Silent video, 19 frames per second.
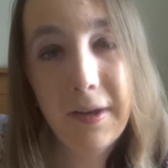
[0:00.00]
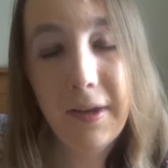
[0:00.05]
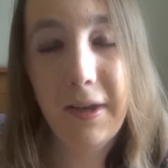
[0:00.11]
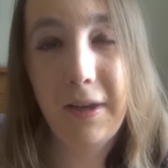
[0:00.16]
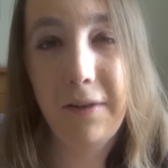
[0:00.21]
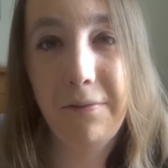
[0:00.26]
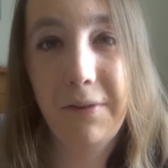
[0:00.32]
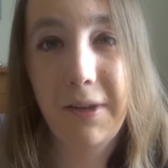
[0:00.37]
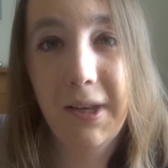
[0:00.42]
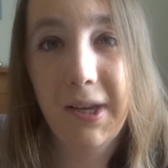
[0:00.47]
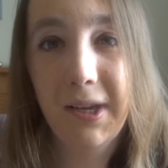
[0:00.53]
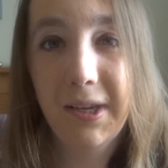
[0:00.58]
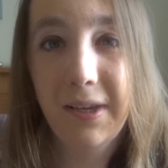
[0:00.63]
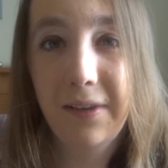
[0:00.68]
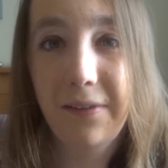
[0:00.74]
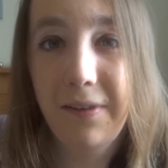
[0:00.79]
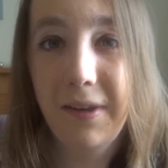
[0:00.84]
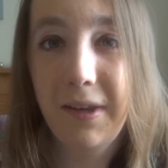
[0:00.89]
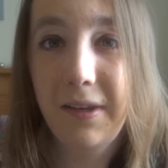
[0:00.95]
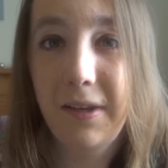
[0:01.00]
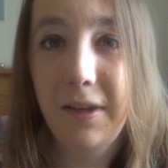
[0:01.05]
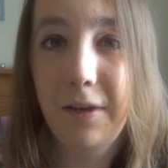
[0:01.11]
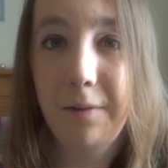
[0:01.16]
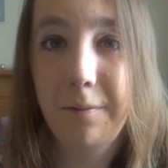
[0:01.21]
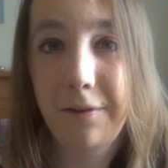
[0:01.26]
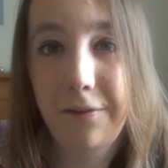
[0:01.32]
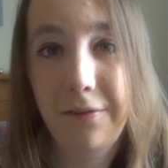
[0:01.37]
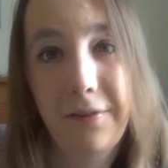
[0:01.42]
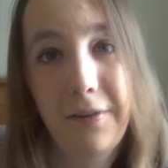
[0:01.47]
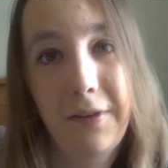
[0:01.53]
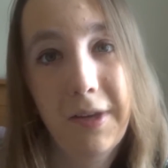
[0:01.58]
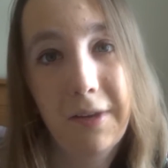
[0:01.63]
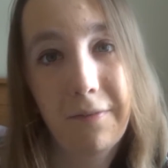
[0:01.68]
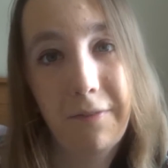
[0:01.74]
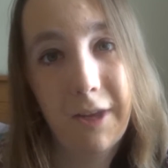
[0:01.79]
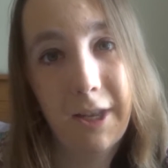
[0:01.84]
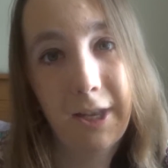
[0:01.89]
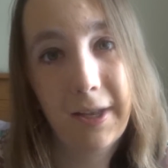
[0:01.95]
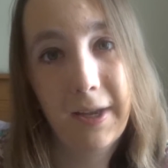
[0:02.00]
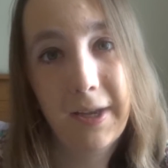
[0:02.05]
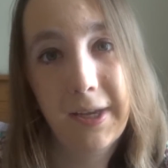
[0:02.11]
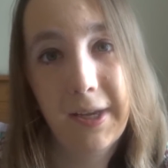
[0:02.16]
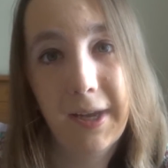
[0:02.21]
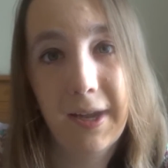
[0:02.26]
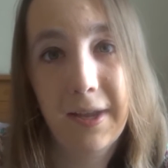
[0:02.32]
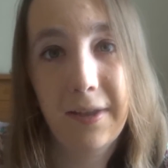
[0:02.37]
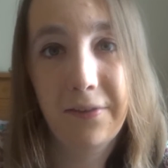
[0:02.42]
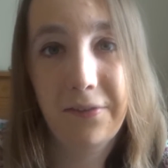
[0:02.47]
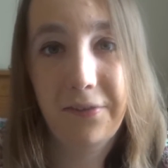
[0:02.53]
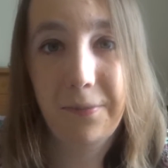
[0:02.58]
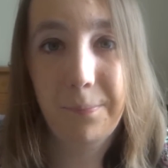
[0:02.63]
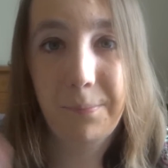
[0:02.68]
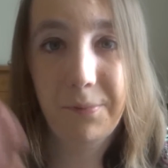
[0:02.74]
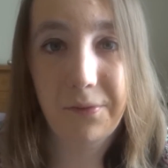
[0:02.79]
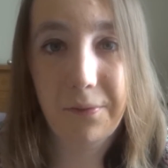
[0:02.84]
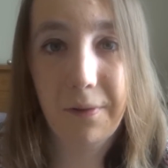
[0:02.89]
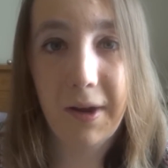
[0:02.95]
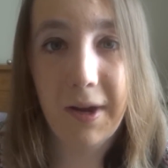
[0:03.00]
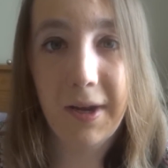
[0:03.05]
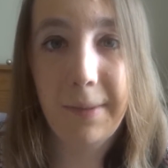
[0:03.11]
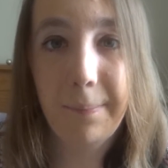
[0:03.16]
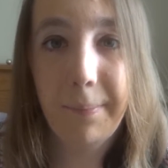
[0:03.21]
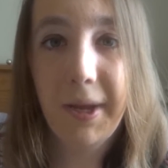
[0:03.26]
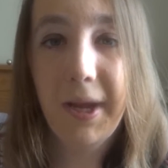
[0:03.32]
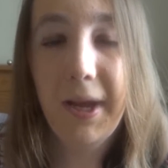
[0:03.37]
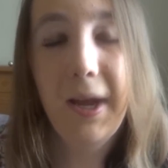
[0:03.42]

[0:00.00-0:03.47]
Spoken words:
If you liked it, you know what to do, give it a like and subscribe.